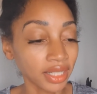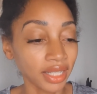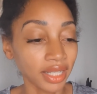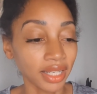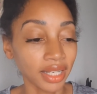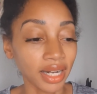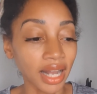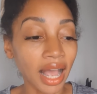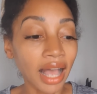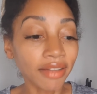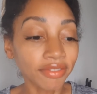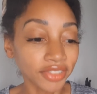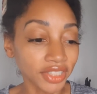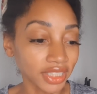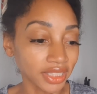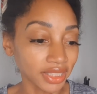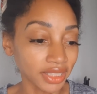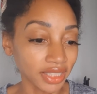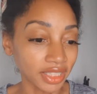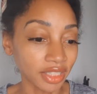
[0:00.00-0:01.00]
And
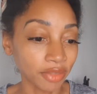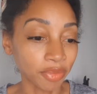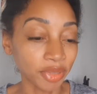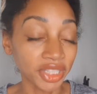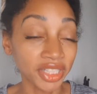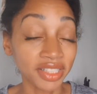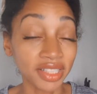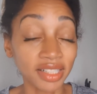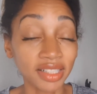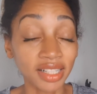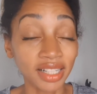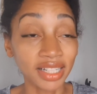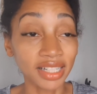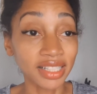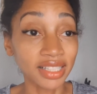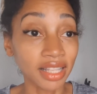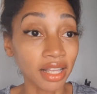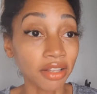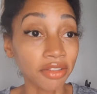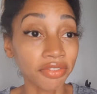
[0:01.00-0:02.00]
obviously, because it's going to
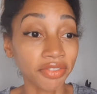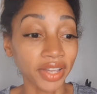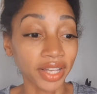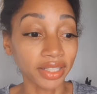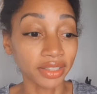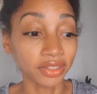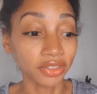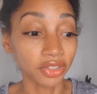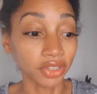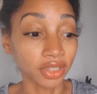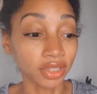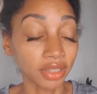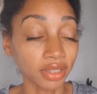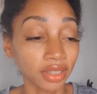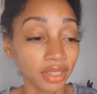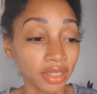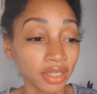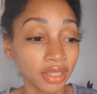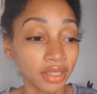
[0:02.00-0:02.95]
sell faster.